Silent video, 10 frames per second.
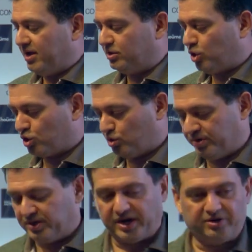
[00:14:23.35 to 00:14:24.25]

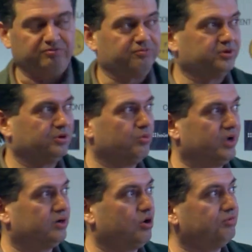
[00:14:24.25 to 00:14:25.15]
document, kind of, one
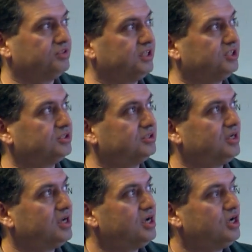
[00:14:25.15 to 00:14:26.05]
conversation.
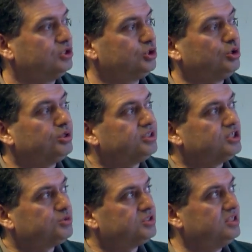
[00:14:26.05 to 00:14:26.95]
So this
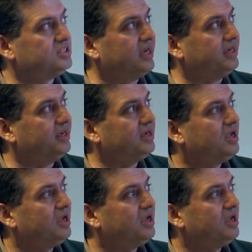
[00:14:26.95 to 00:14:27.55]
was this idea.